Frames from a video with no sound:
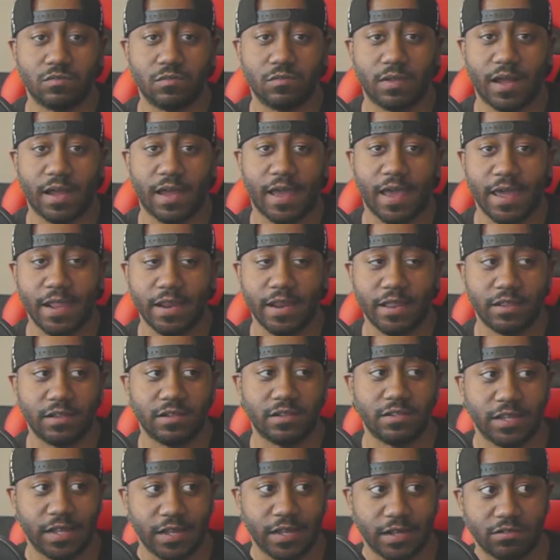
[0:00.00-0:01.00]
I had it
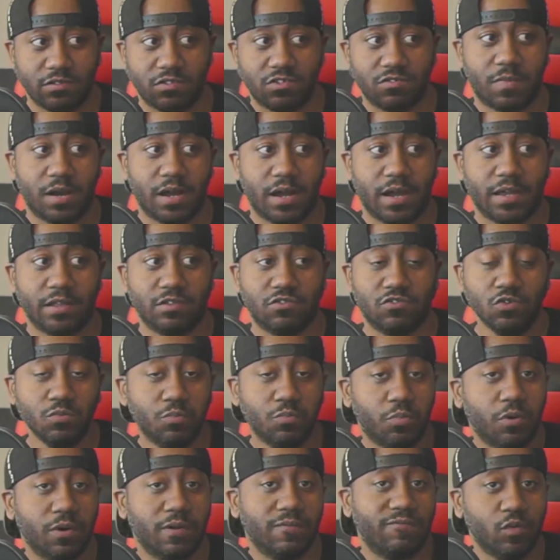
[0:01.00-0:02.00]
linked to my
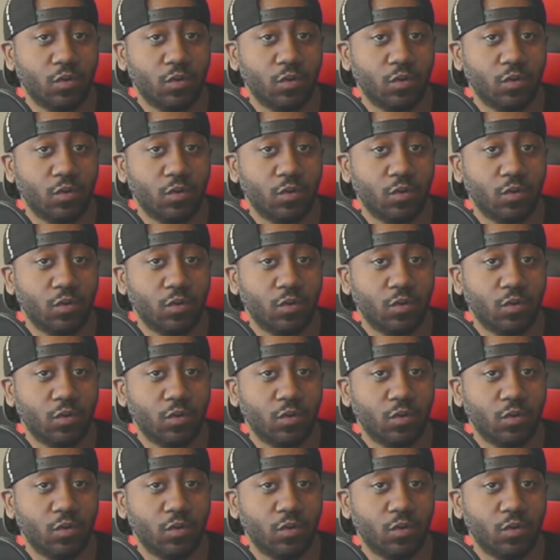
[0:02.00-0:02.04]
2.4